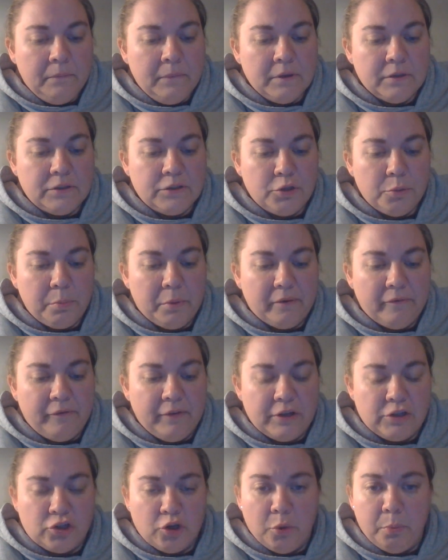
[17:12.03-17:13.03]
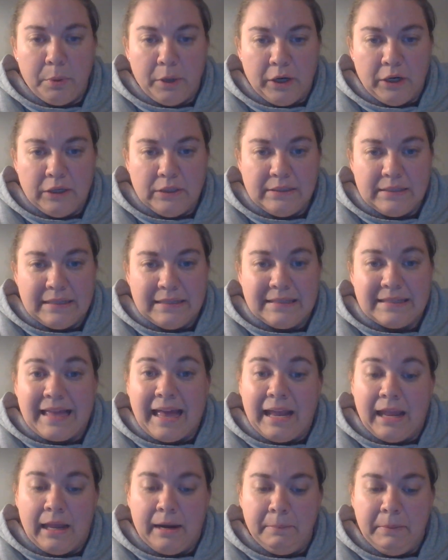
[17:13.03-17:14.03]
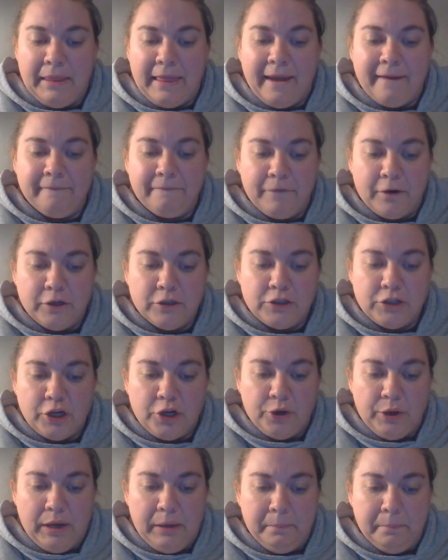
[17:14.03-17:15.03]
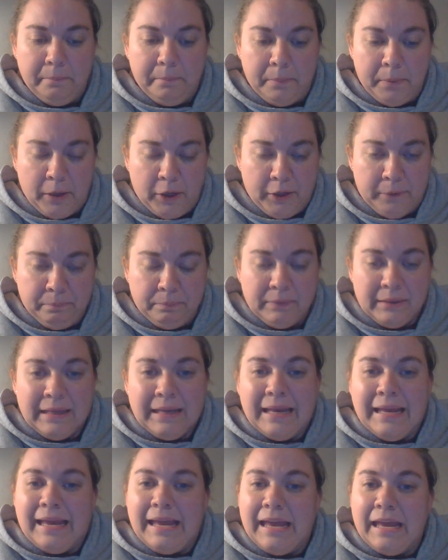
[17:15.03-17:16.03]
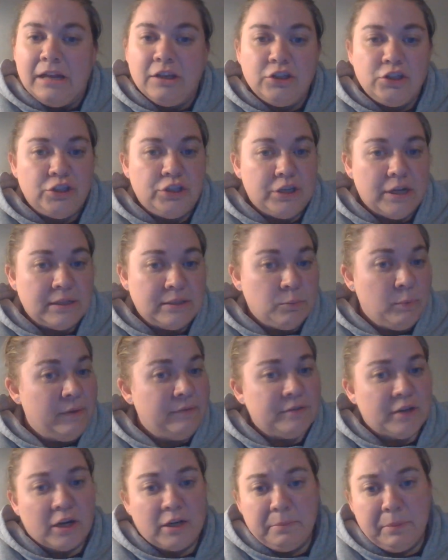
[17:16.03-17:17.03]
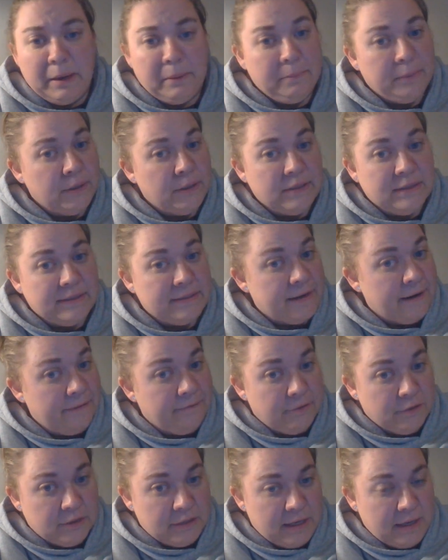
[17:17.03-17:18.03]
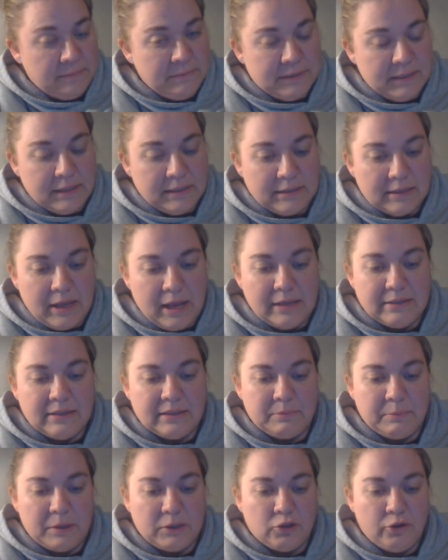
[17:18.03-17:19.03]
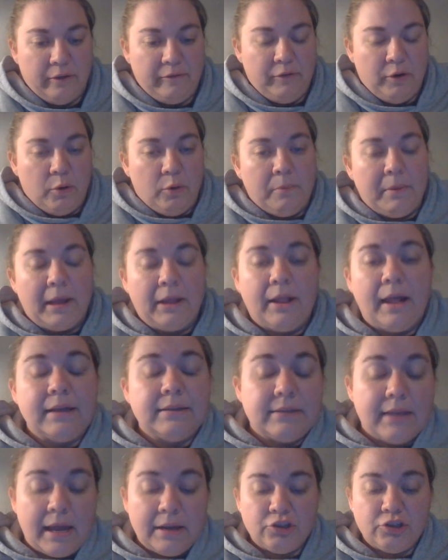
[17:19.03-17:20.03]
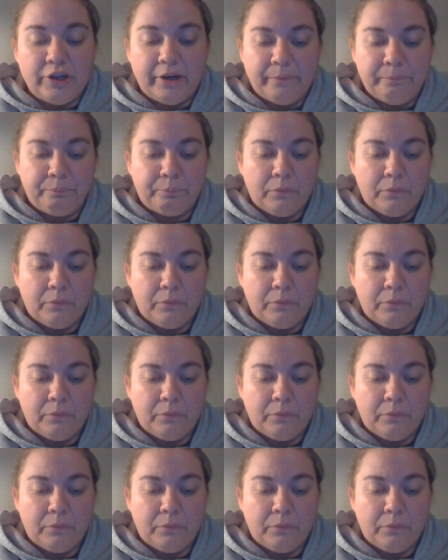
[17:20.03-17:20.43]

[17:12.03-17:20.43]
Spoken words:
Superficial burns is going to be that first-degree burn. We've talked about burns several times in this class, especially if you were in my class last year.